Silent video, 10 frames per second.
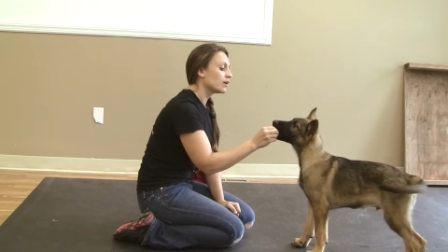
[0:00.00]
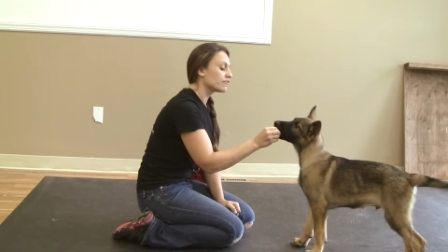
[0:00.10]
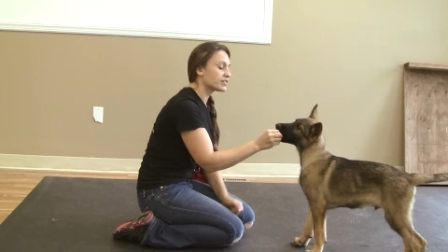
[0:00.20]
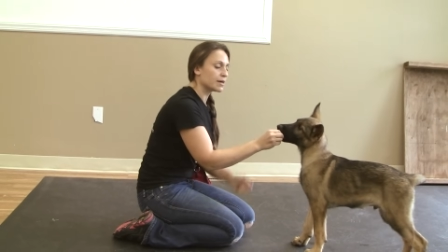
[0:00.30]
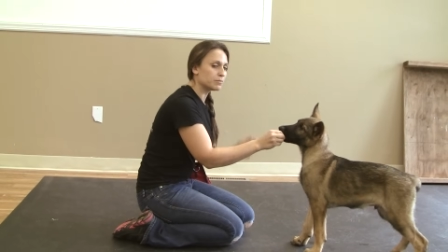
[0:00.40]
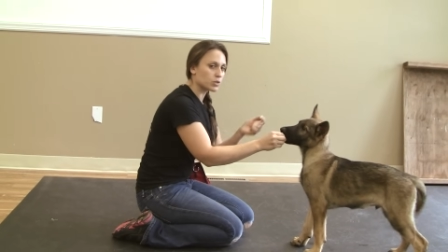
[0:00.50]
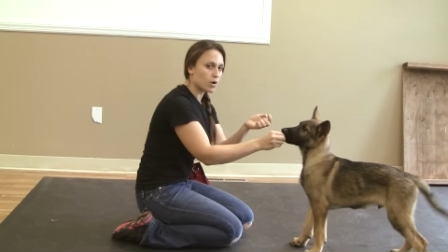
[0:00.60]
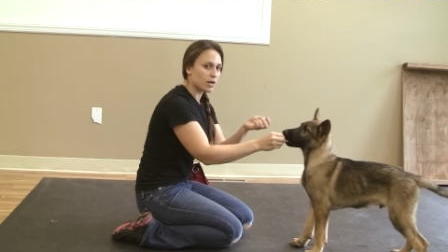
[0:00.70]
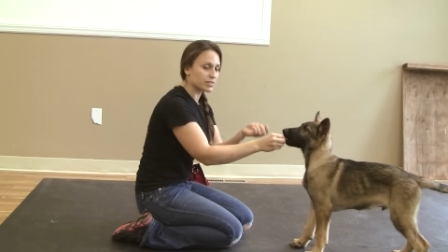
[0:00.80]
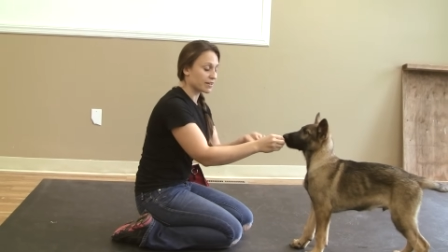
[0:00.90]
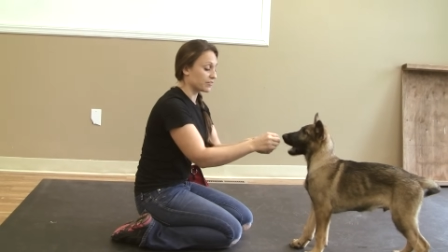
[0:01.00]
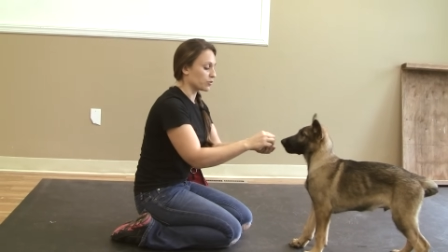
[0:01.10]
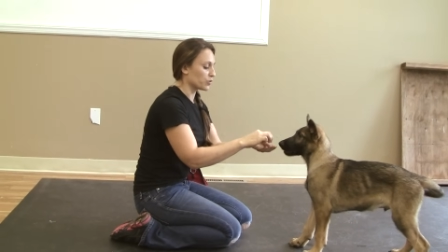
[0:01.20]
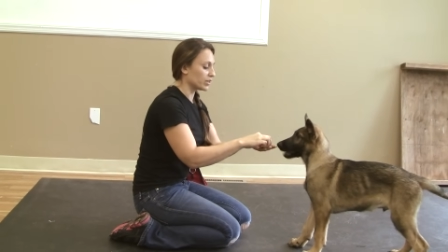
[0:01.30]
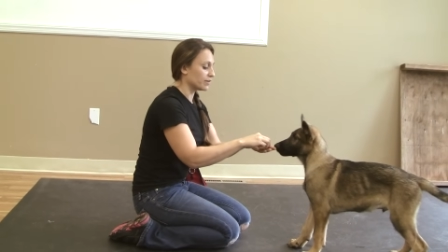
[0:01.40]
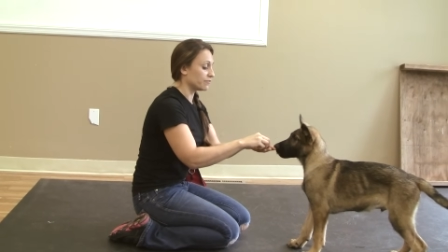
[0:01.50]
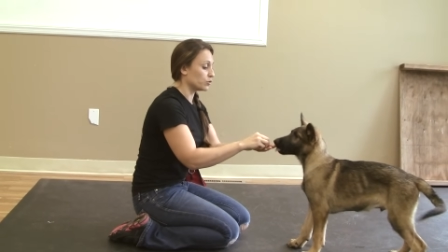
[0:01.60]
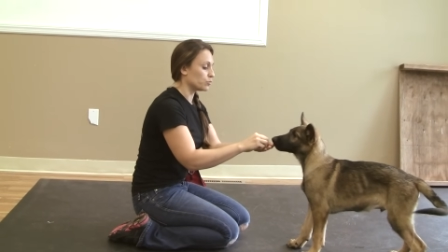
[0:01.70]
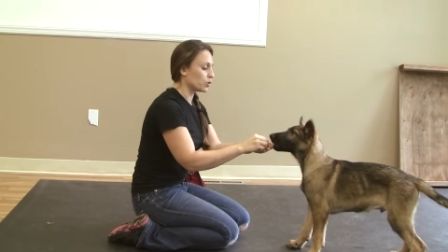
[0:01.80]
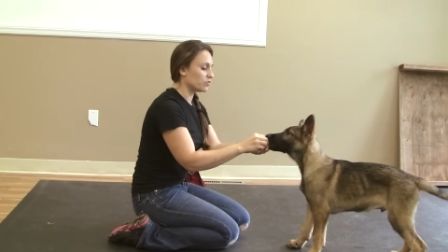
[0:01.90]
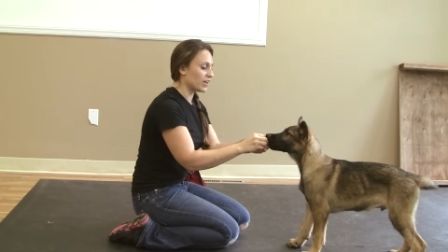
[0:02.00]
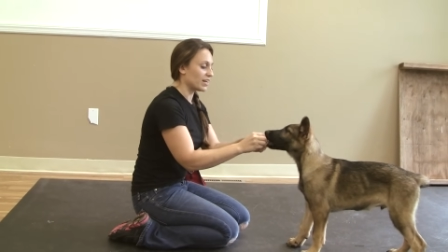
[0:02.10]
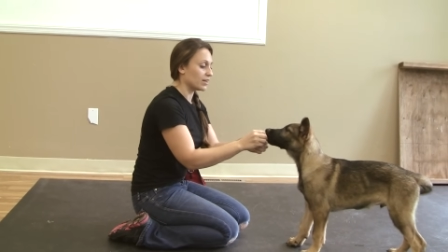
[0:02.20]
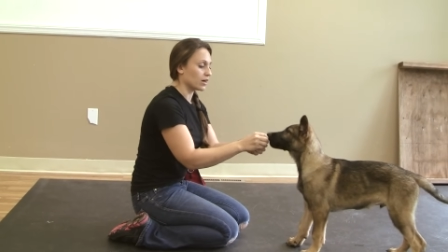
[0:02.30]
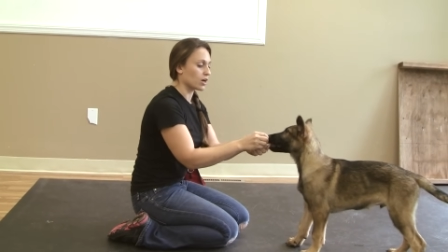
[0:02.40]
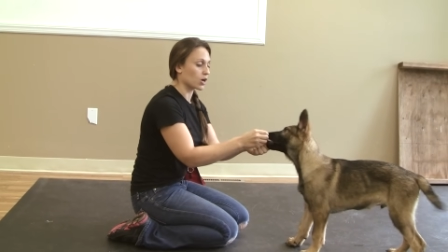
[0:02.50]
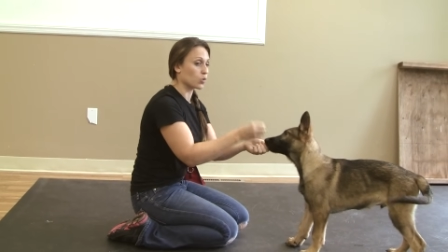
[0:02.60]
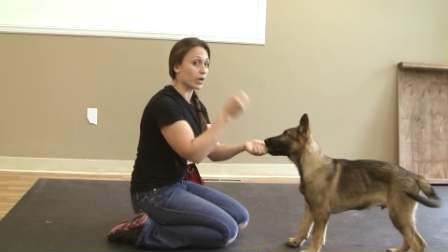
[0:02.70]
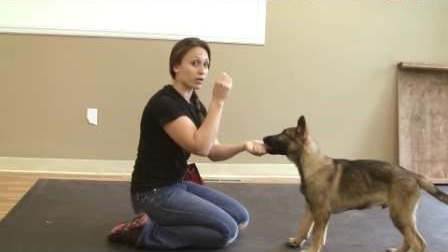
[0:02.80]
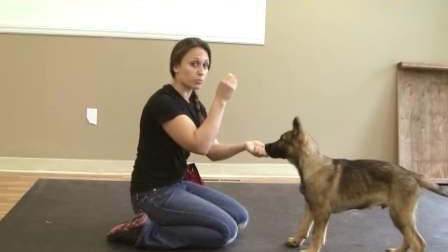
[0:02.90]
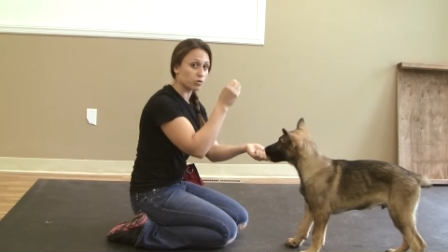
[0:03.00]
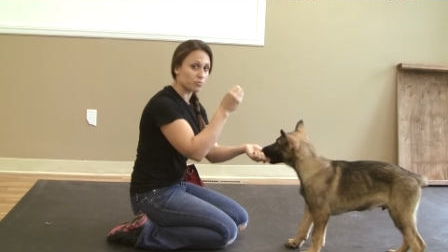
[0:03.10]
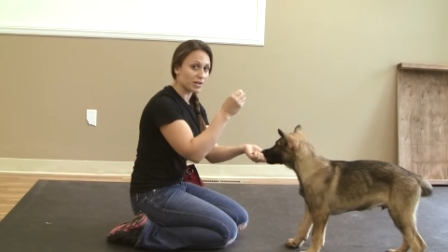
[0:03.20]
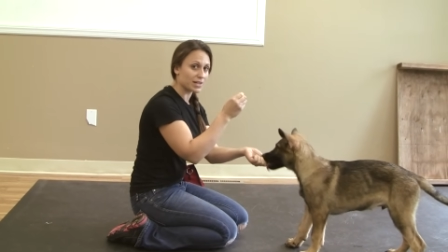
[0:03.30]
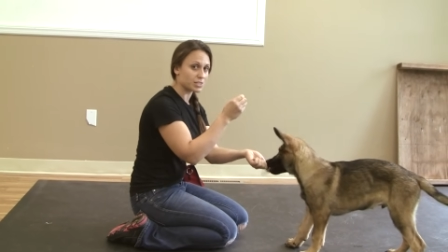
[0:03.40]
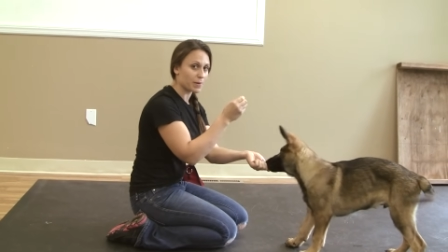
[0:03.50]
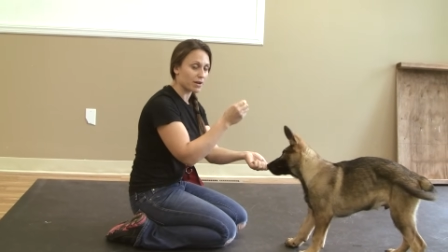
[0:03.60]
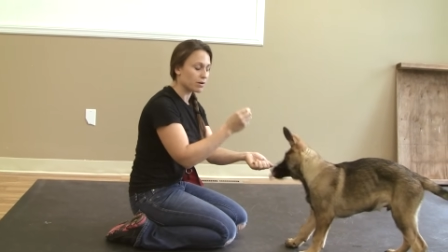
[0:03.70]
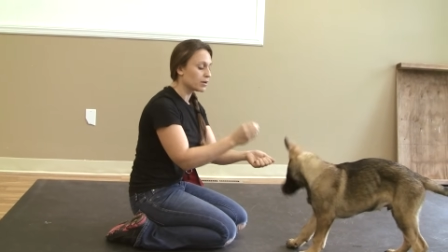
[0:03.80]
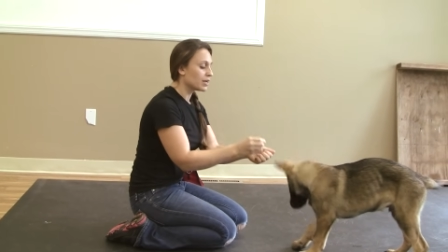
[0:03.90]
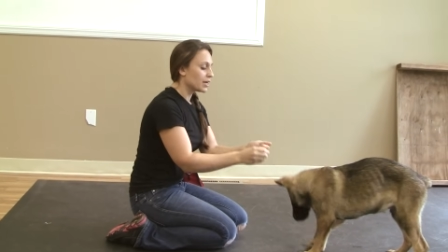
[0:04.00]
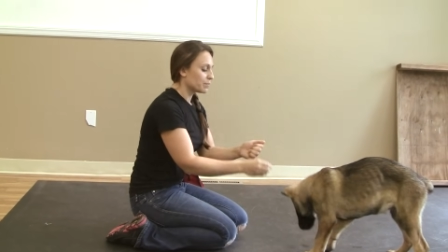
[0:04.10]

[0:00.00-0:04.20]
For some dogs, if they're really food motivated, a quicker movement is better.